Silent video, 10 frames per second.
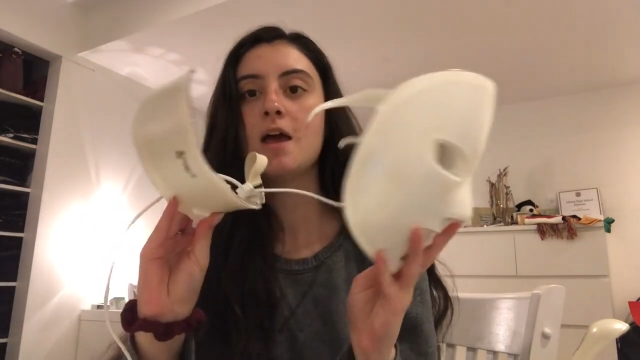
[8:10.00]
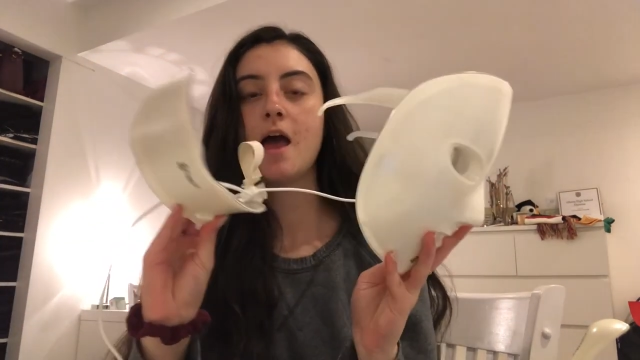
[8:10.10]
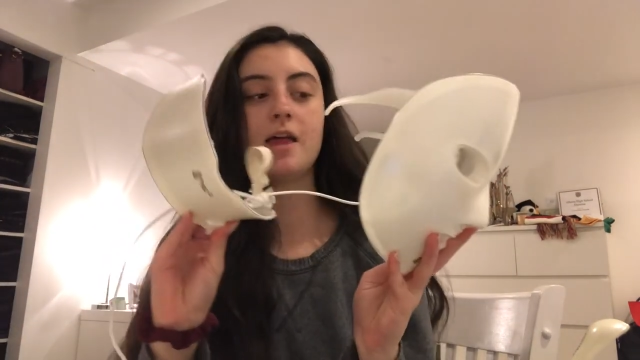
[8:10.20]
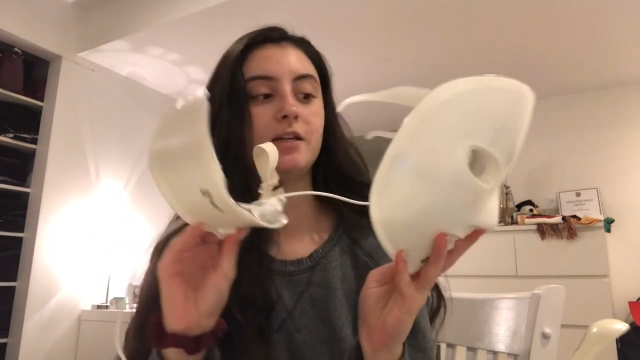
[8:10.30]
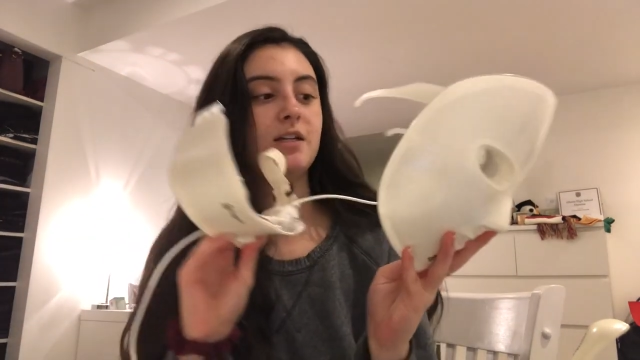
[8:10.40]

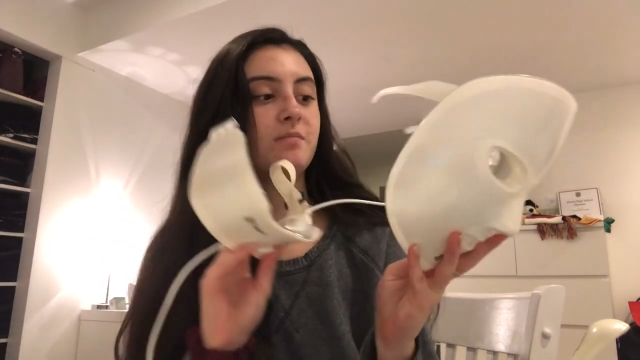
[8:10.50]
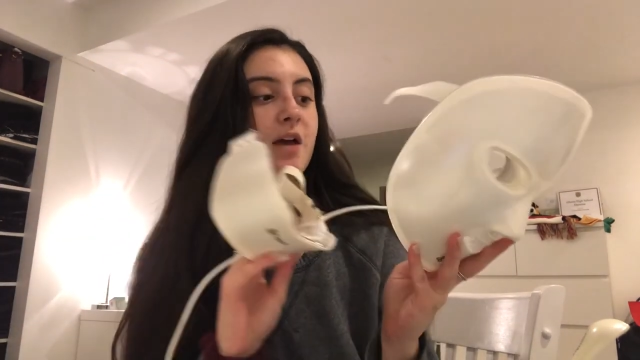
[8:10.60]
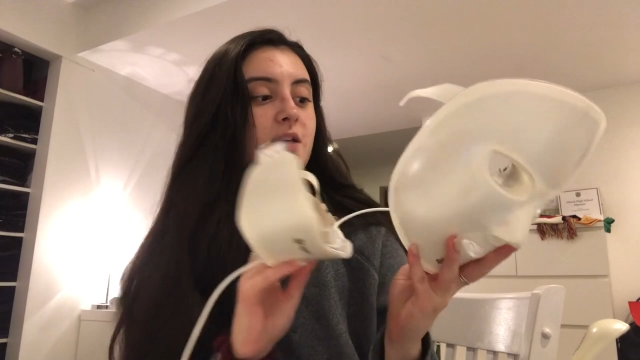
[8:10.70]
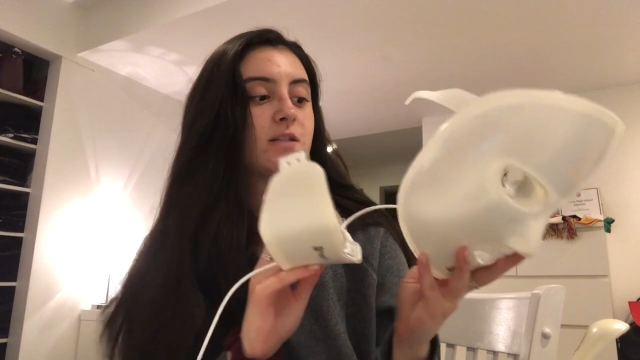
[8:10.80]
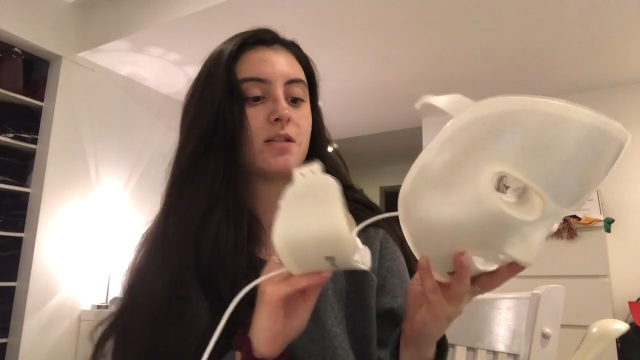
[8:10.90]
L E D
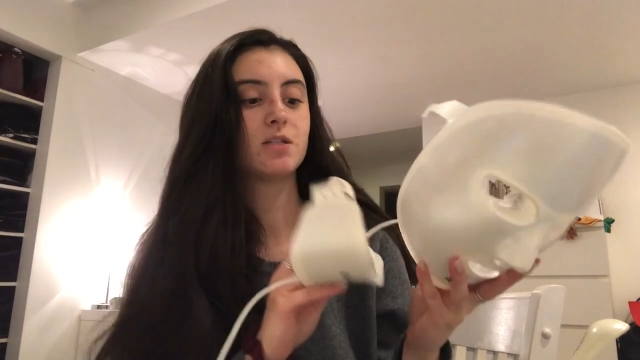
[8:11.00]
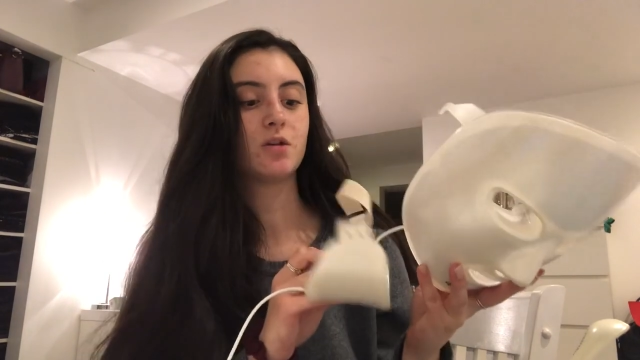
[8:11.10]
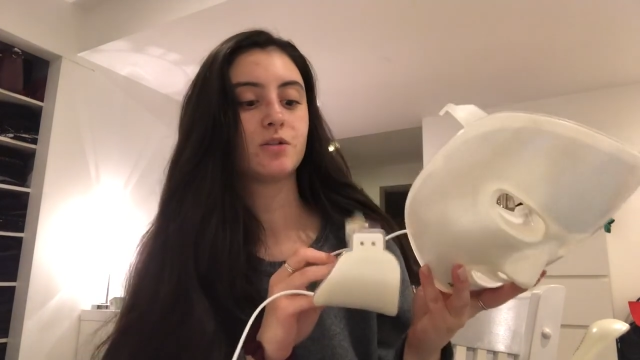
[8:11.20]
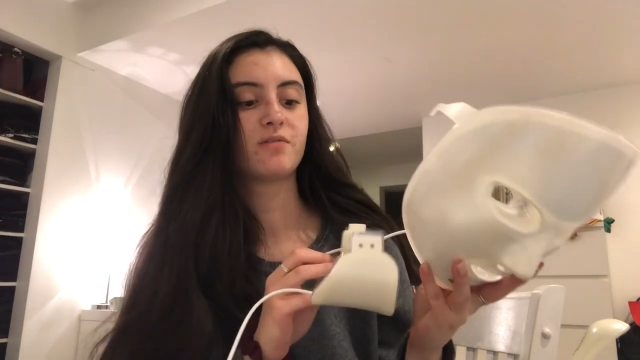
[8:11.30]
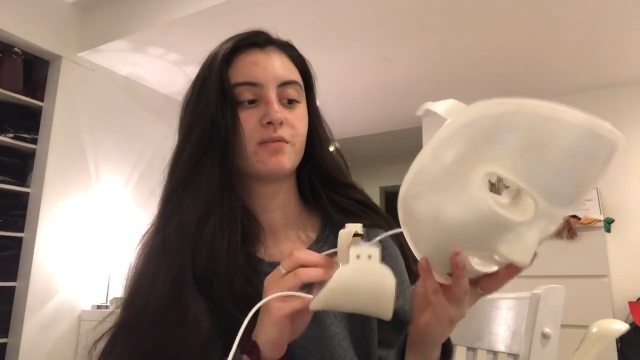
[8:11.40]
mask. This is
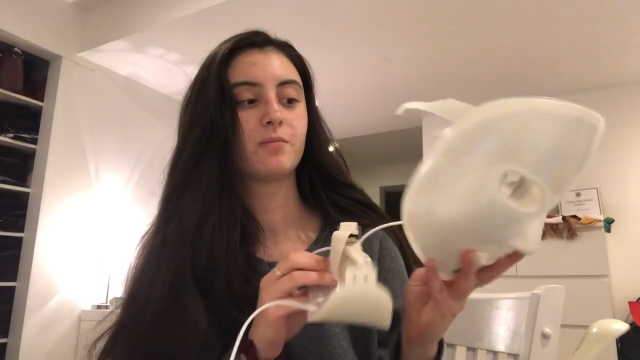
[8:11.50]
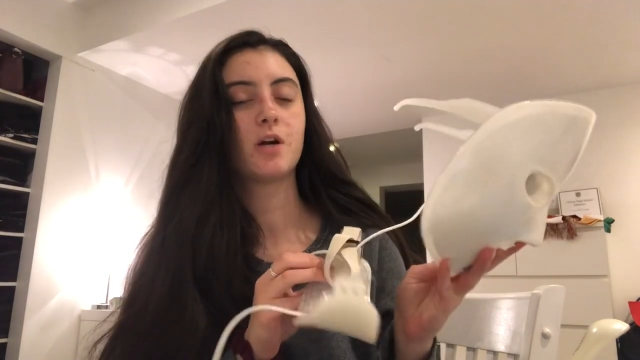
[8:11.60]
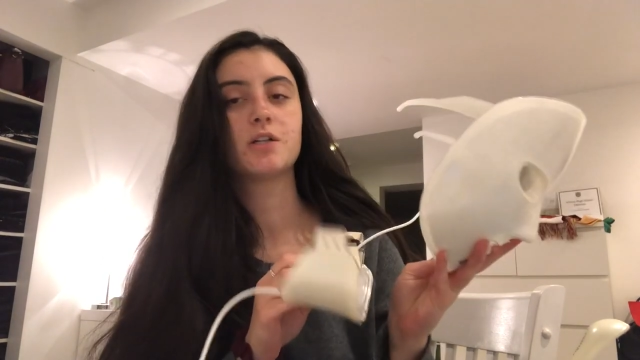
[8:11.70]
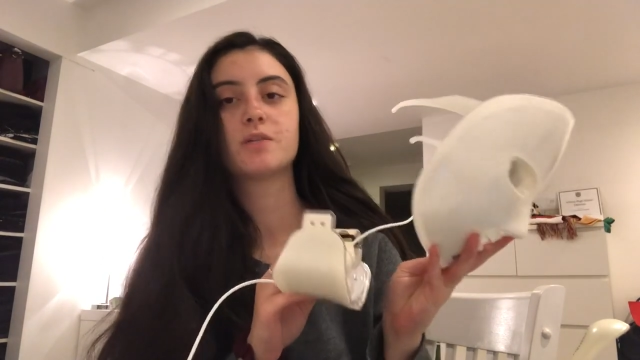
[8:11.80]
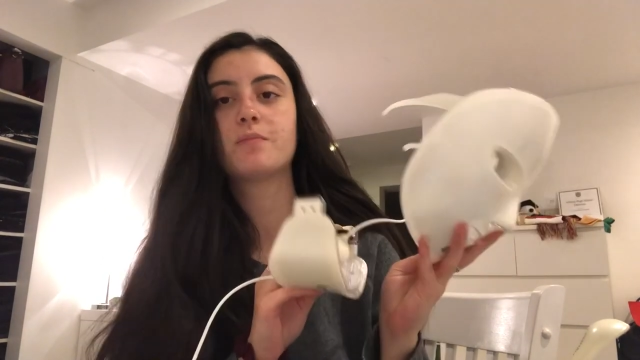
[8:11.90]
also from
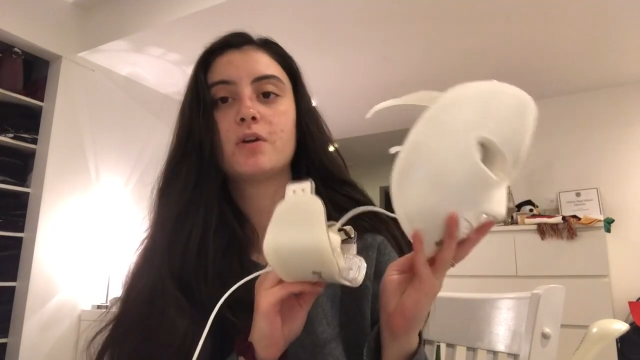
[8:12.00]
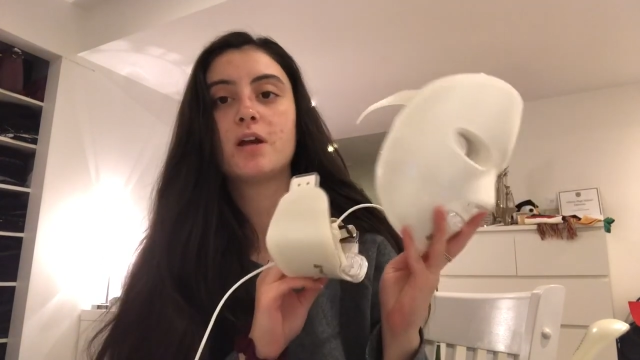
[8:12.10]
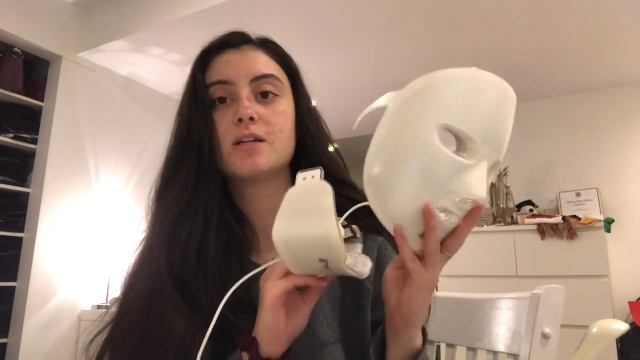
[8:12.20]
Project Beauty.